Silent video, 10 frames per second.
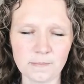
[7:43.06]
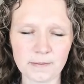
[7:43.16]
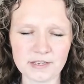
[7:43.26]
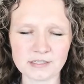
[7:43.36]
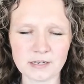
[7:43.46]

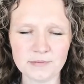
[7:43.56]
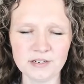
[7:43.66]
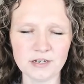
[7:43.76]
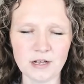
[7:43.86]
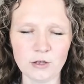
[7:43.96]
Because I'm
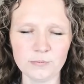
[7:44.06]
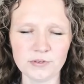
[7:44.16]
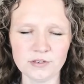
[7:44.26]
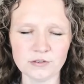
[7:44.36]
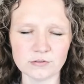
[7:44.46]
here to help
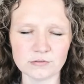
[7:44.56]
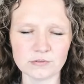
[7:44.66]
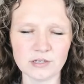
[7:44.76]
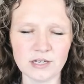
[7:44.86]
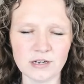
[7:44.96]
you
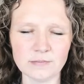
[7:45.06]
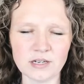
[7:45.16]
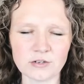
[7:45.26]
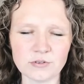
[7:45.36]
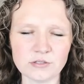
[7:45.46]
and I'm
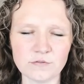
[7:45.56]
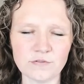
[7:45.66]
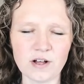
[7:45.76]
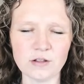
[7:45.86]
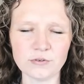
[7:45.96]
not going to
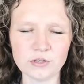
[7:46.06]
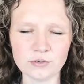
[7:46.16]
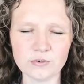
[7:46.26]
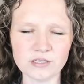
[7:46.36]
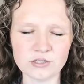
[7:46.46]
follow
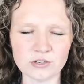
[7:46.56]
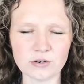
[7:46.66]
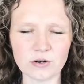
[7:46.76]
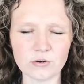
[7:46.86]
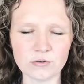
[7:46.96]
you into
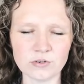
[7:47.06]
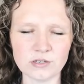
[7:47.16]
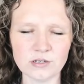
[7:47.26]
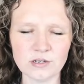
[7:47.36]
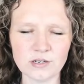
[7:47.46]
your
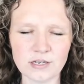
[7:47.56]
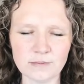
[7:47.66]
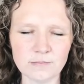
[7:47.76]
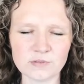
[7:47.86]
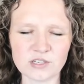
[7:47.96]
own
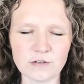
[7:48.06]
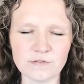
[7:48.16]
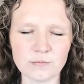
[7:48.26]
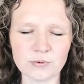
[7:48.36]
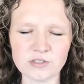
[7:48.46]
self
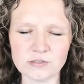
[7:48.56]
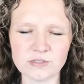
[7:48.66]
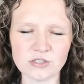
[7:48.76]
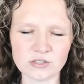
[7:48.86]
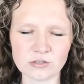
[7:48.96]

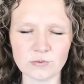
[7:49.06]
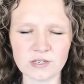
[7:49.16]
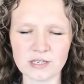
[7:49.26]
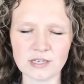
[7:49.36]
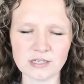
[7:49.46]
imprisonment just so we
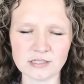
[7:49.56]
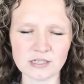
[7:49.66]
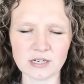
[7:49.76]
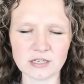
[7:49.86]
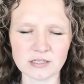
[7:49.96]
can get
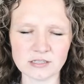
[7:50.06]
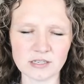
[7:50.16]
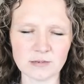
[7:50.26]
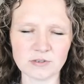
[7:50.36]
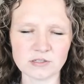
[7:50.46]
stuck in the
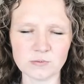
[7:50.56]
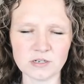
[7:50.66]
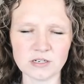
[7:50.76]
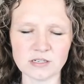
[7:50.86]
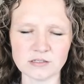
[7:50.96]
same
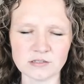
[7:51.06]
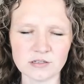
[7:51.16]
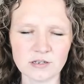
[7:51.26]
experience.